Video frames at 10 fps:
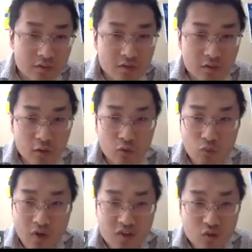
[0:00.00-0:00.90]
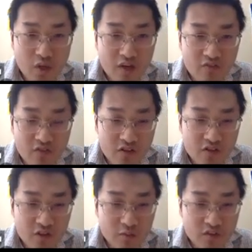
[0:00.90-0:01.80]
So once we have this
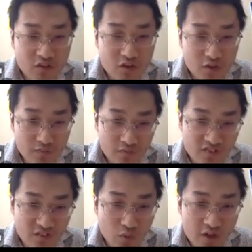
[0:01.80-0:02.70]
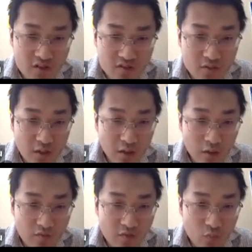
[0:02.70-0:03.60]
decomposition, the
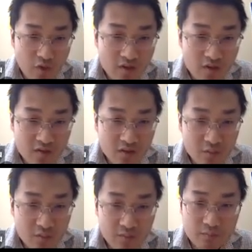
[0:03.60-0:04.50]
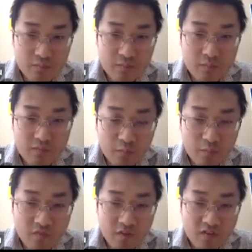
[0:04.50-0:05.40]
weighted sum,
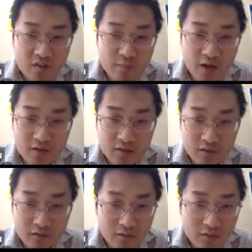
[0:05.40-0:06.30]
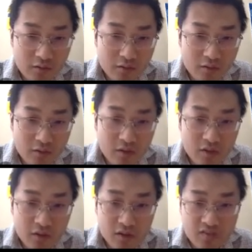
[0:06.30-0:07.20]
this part
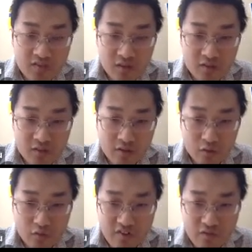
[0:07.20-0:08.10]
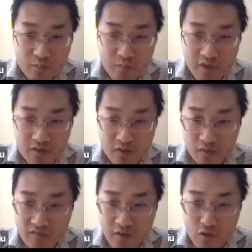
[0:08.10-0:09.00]
is then dealt with based
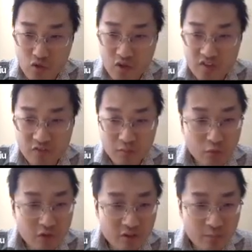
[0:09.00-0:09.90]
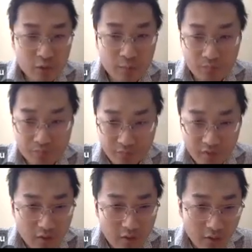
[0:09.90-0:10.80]
on the transfer principle
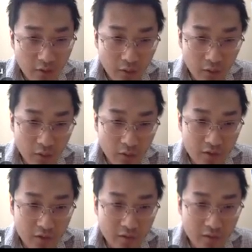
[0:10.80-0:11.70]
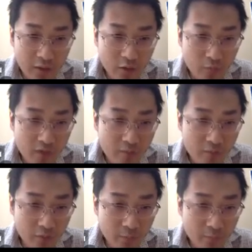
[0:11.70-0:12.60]
in our
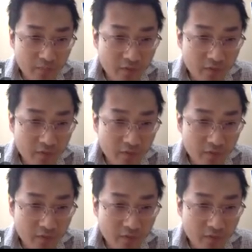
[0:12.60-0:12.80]
paper